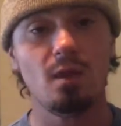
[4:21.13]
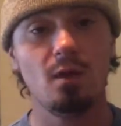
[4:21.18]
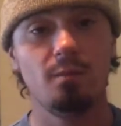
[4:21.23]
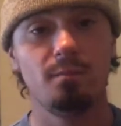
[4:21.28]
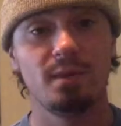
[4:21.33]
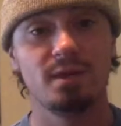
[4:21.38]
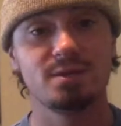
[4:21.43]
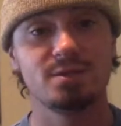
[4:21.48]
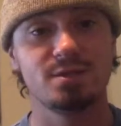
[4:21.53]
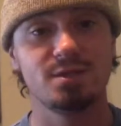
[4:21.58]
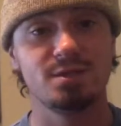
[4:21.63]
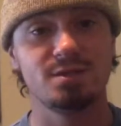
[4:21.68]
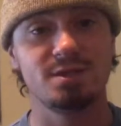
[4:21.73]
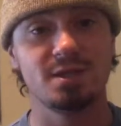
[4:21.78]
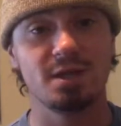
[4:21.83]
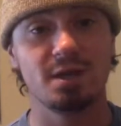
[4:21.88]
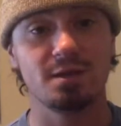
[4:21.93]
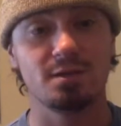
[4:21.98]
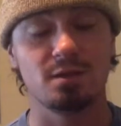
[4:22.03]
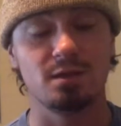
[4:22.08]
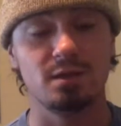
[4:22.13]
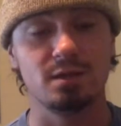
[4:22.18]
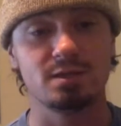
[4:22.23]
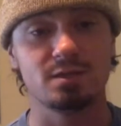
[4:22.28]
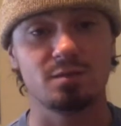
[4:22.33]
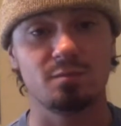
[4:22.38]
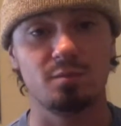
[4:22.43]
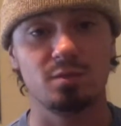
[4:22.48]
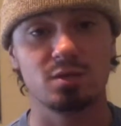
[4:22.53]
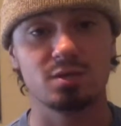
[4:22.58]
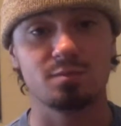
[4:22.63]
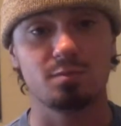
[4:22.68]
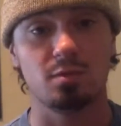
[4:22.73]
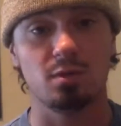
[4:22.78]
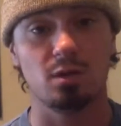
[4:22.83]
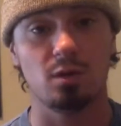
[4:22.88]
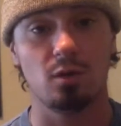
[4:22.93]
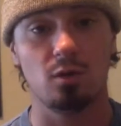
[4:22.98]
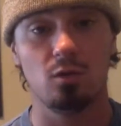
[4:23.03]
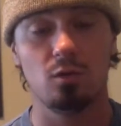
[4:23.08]
Make sure to check out the list of books
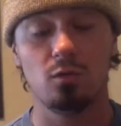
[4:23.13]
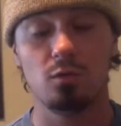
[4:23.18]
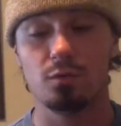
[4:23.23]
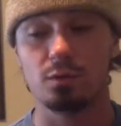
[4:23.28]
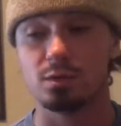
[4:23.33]
below.